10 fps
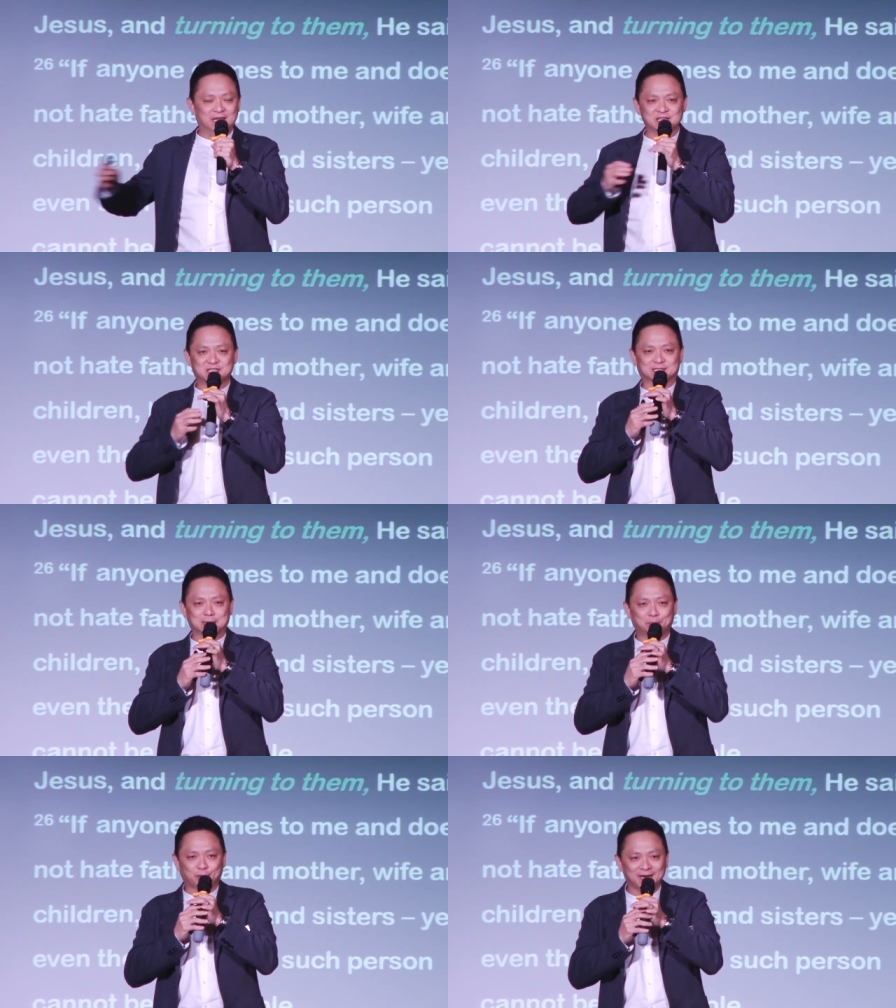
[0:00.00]
He's
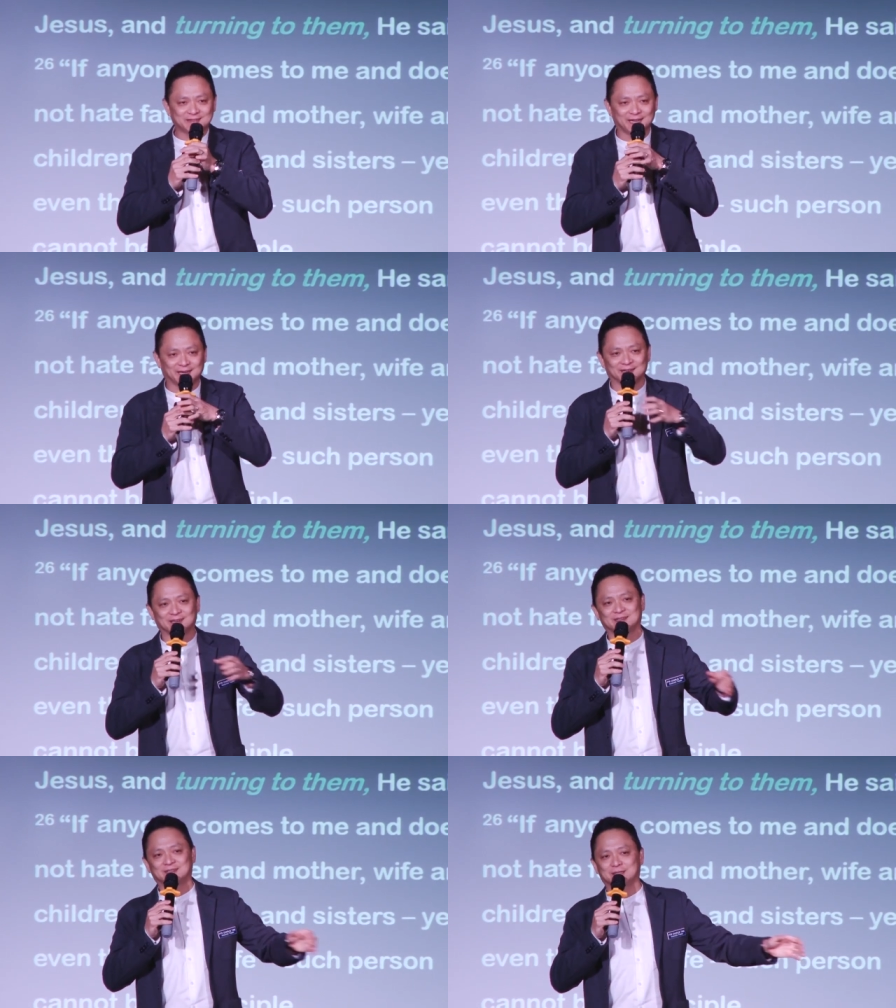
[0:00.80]

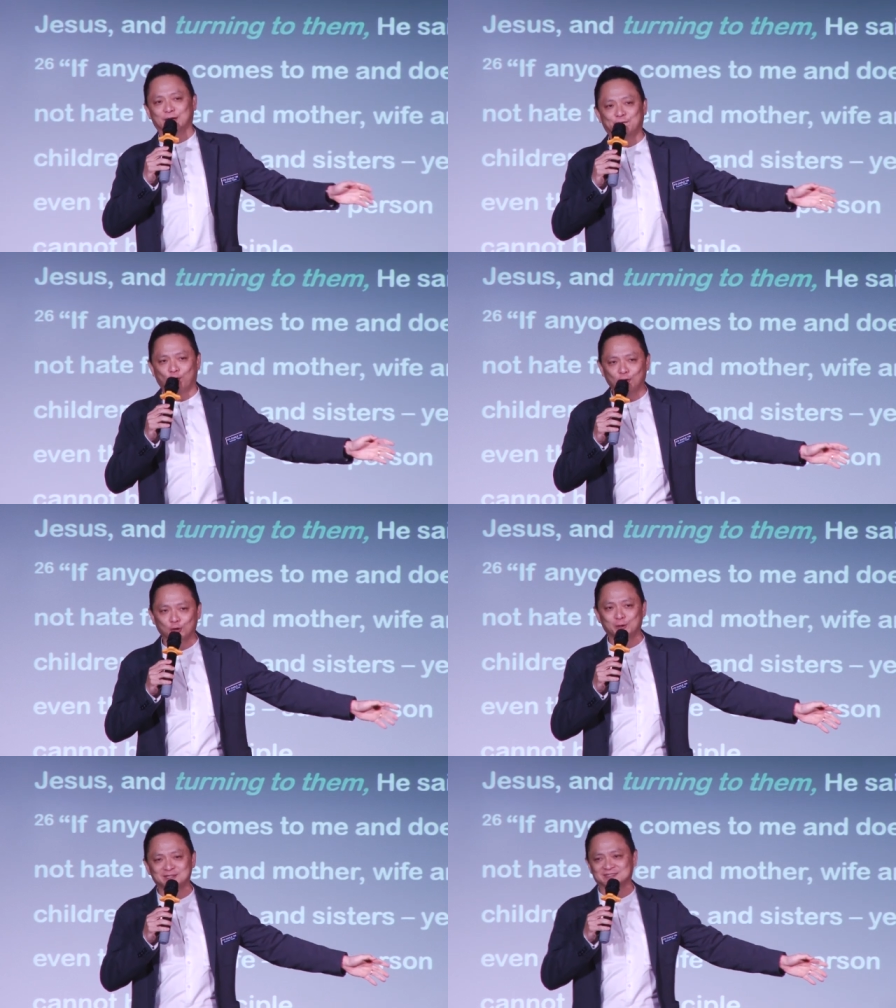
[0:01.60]
separating the
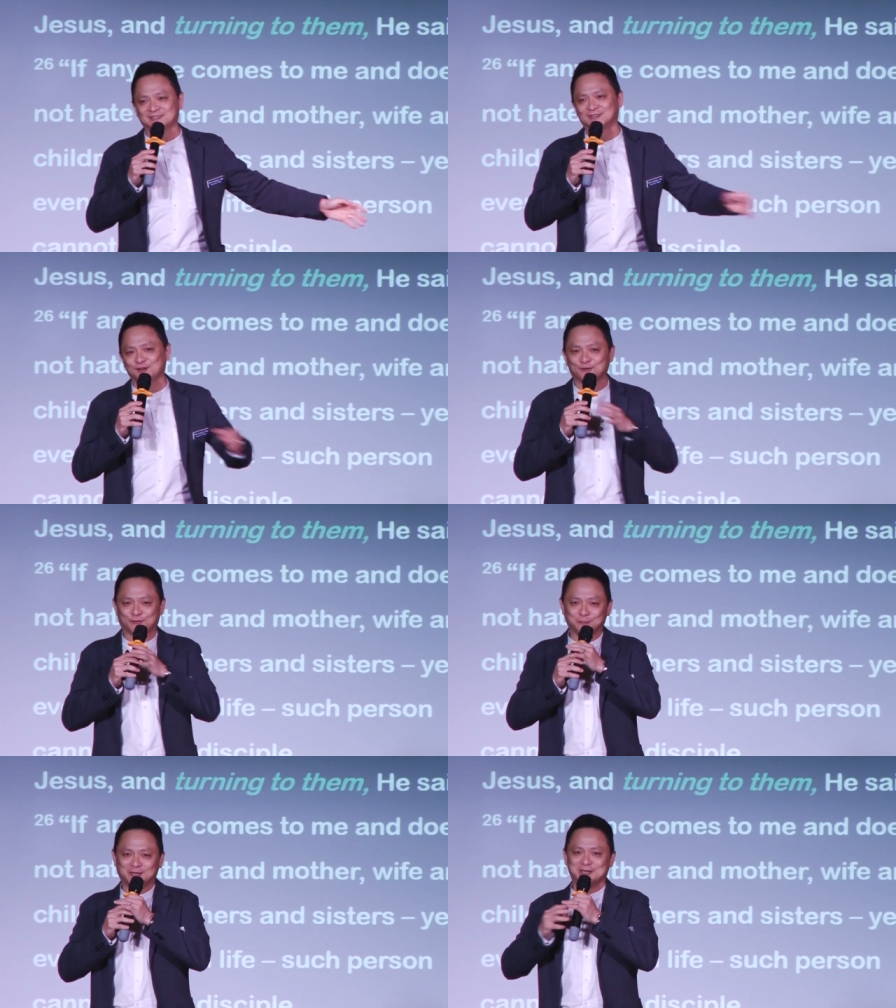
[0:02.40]
followers
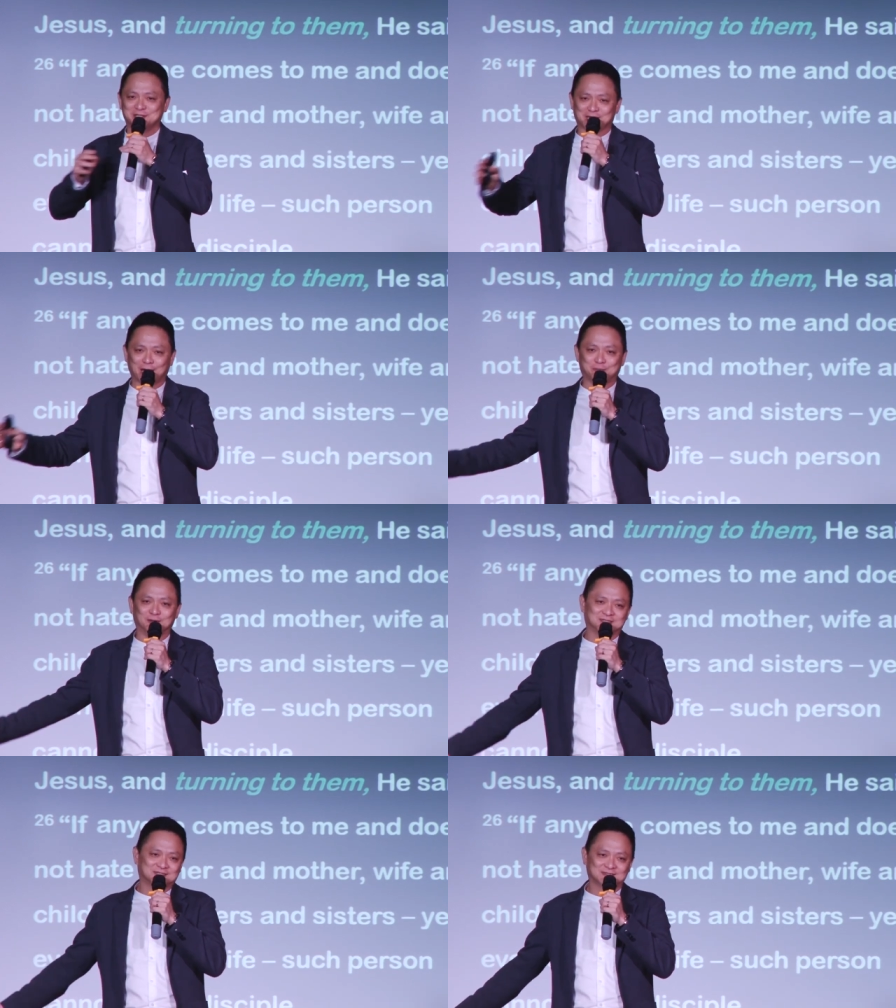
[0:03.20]
from the
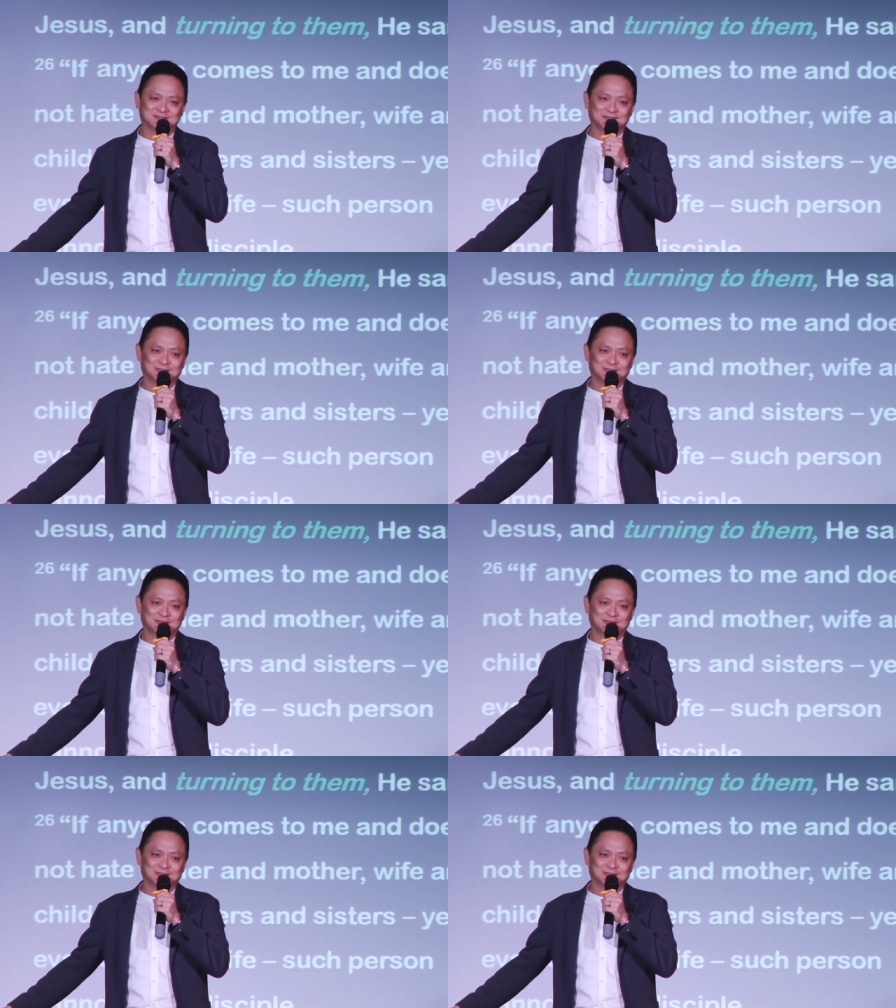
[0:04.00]
disciples